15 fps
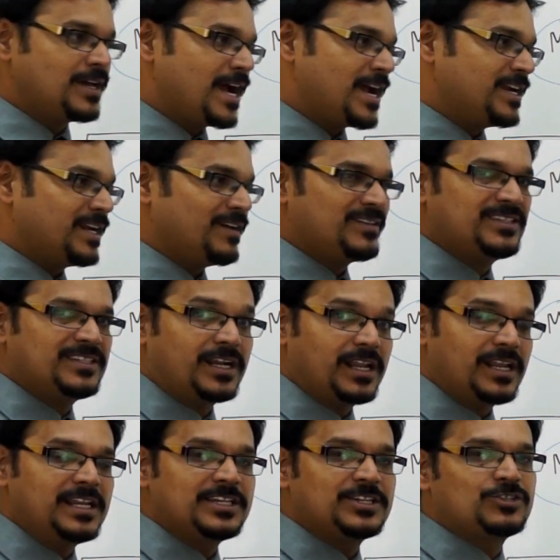and driver
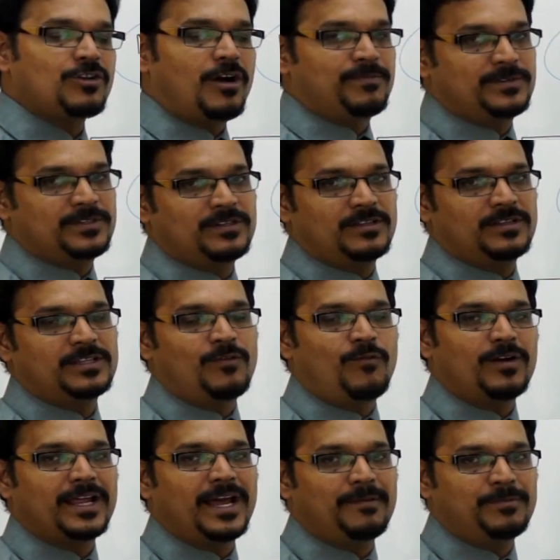suddenly stopped, then
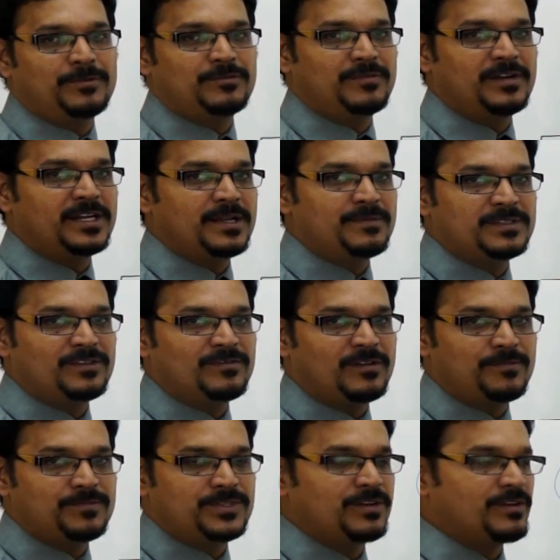what happened Many times you have
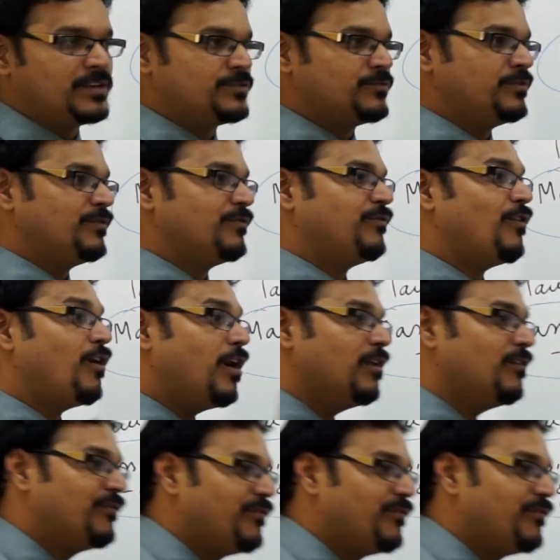observed us, we fall